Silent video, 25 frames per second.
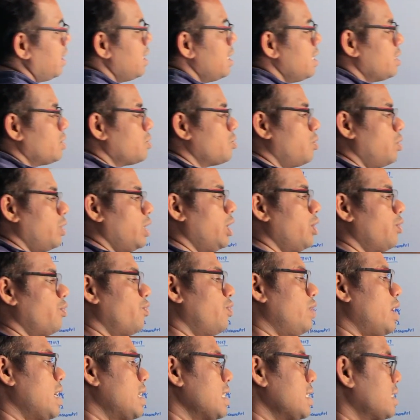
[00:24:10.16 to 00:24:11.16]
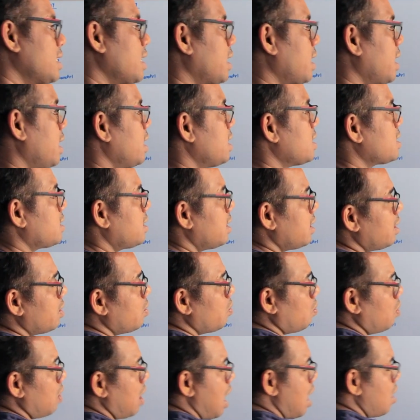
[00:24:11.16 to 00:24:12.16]
So if that is the case,
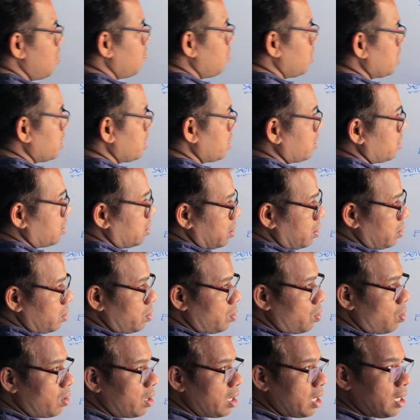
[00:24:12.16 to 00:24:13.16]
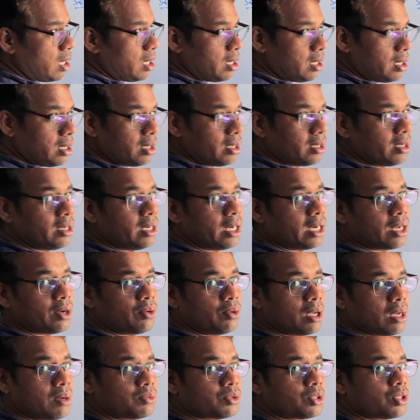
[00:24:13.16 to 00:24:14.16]
then how much total data
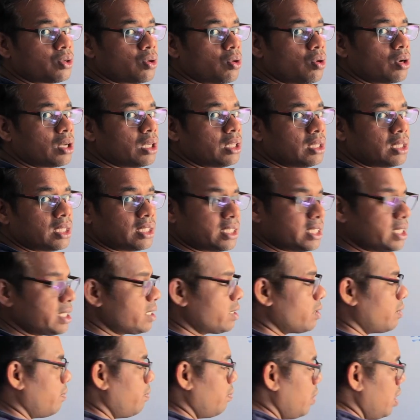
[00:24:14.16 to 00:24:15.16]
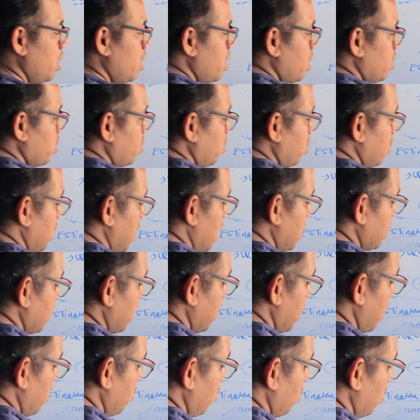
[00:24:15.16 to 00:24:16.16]
we have stored in the system? So that's
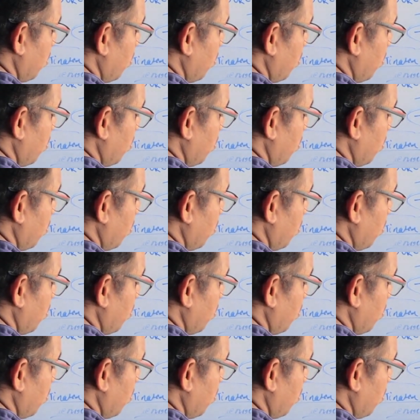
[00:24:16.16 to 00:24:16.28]
around